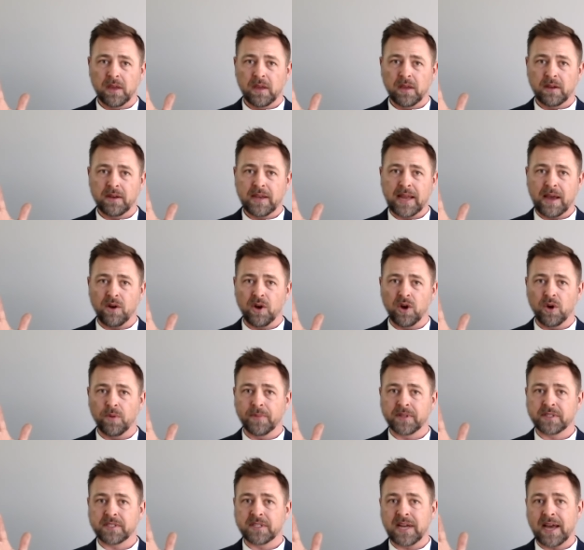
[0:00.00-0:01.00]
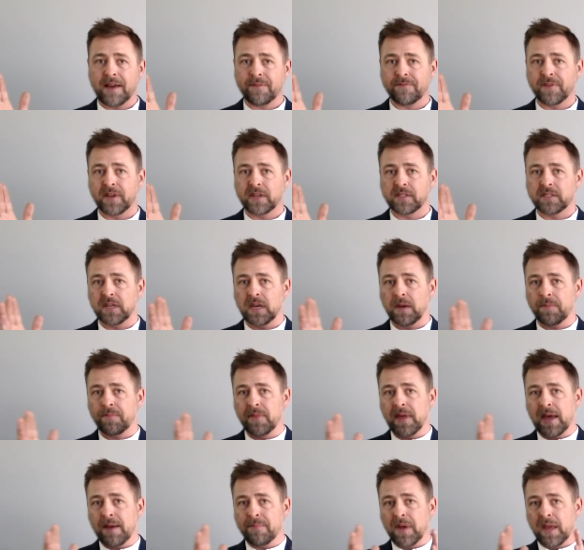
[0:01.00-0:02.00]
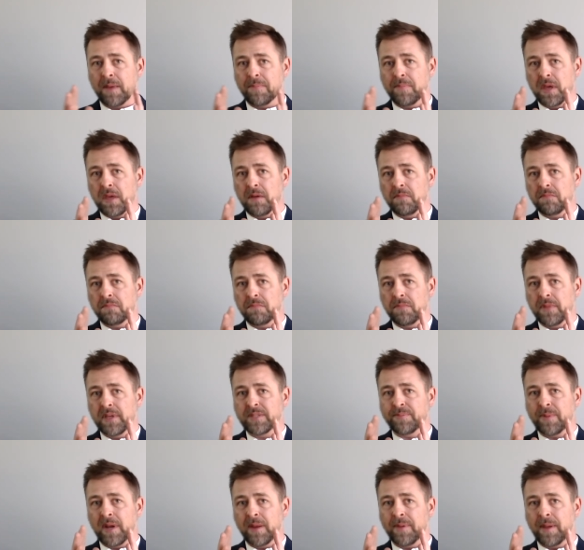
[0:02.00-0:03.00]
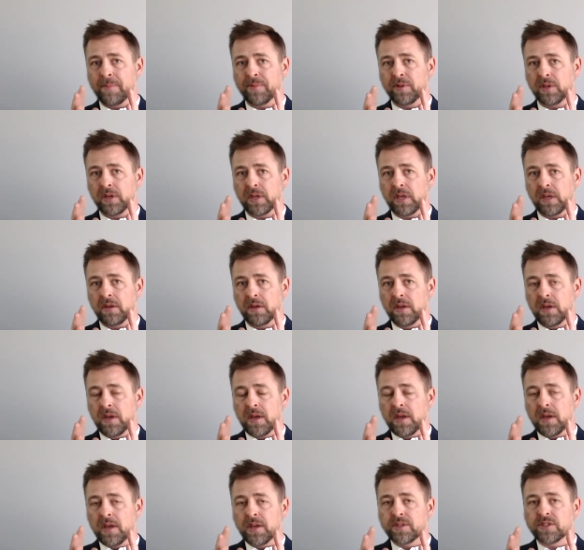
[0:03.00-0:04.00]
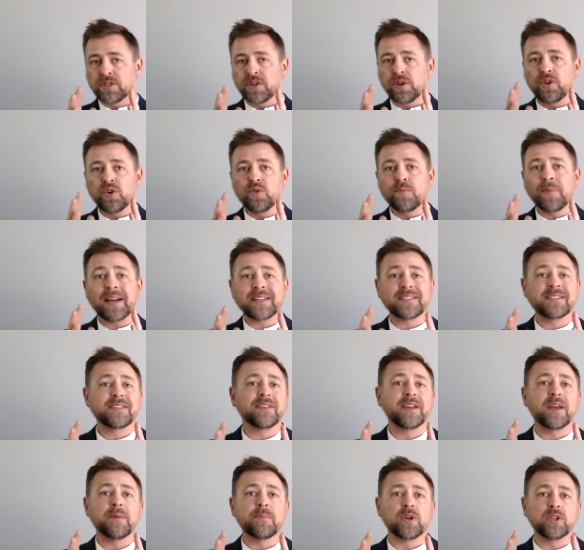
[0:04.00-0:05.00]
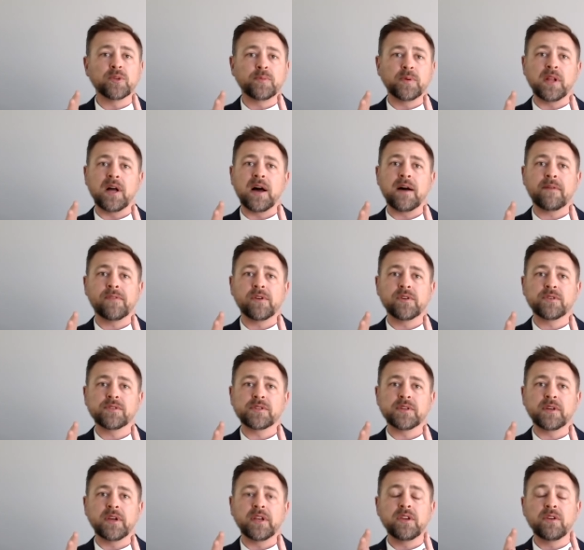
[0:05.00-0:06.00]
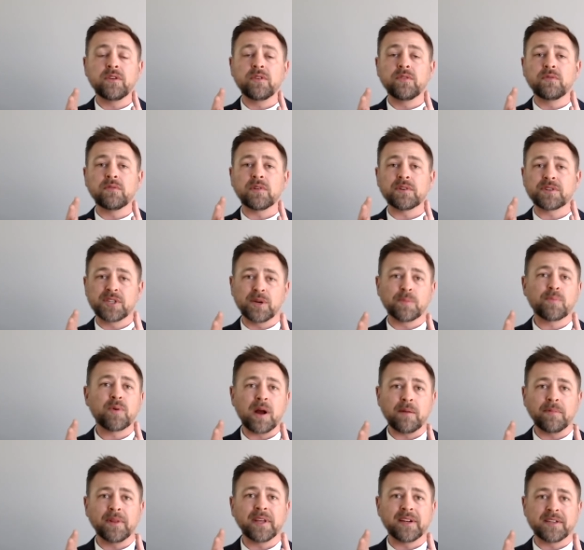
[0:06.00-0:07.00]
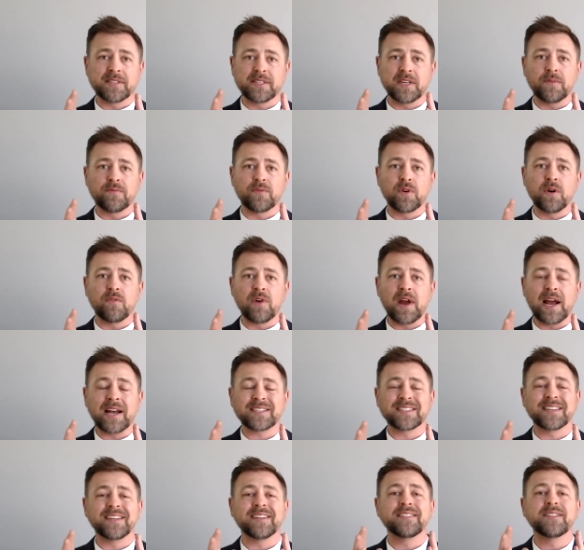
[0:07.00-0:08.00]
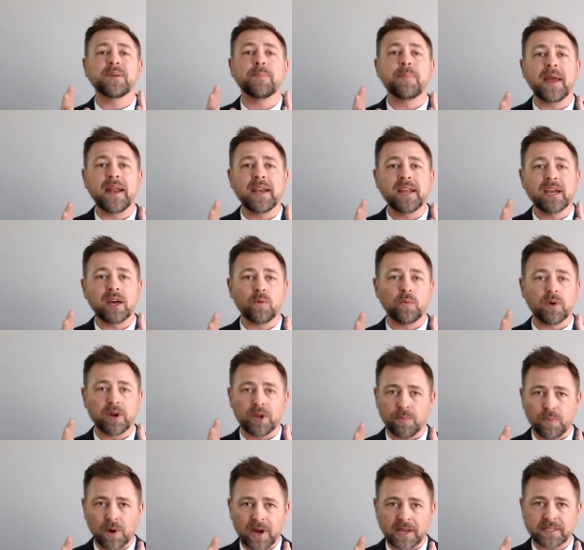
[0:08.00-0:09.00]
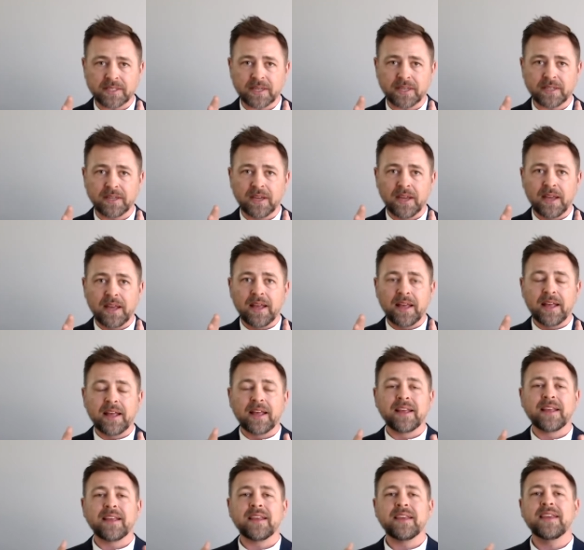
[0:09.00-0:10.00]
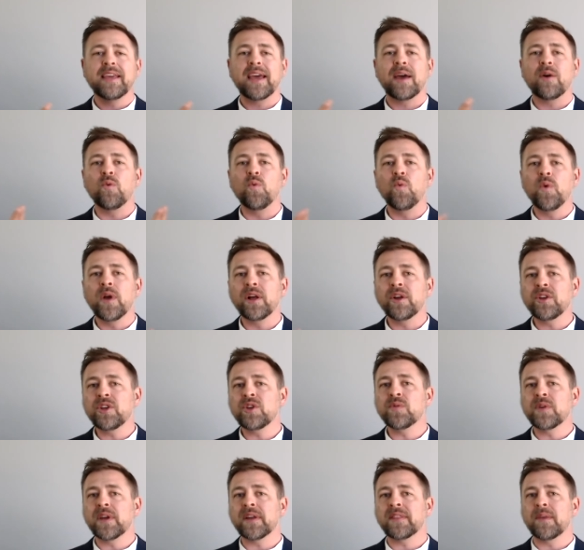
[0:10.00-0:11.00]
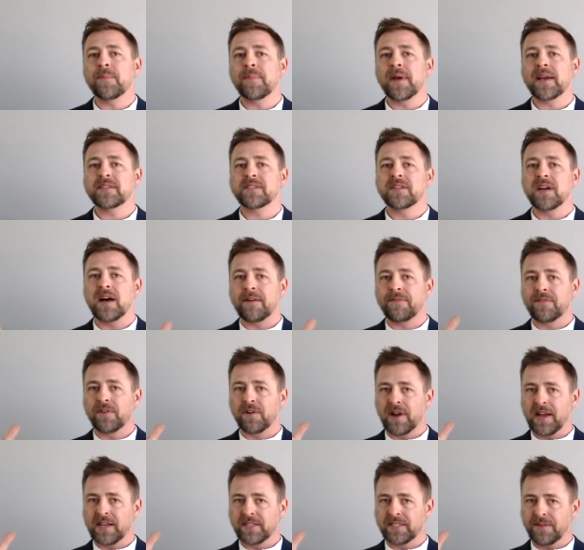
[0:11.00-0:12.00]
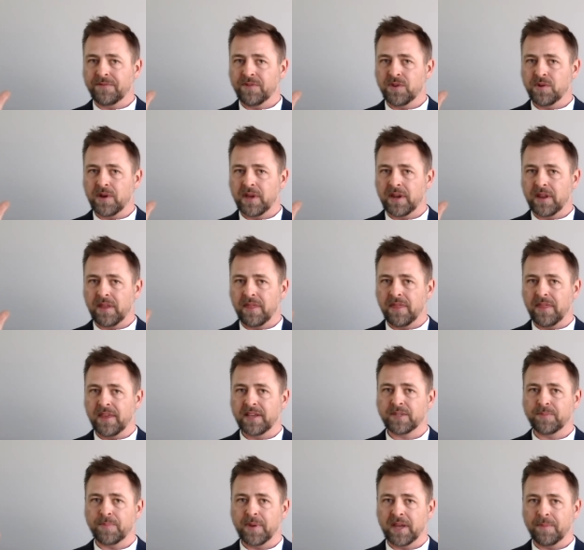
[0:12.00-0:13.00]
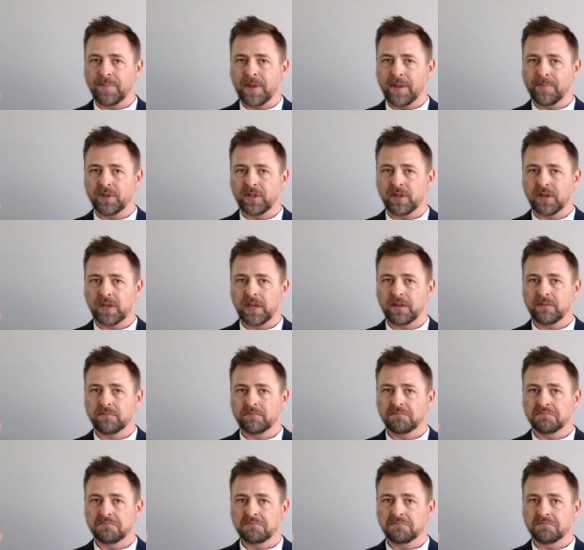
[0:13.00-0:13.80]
Now, a home that's not fixed up, that might be this many people looking. So you might still get multiple offers and you are still probably going to sell for over asking depending on where you price it. Yet, will you get the best offer as if you had this big of people looking?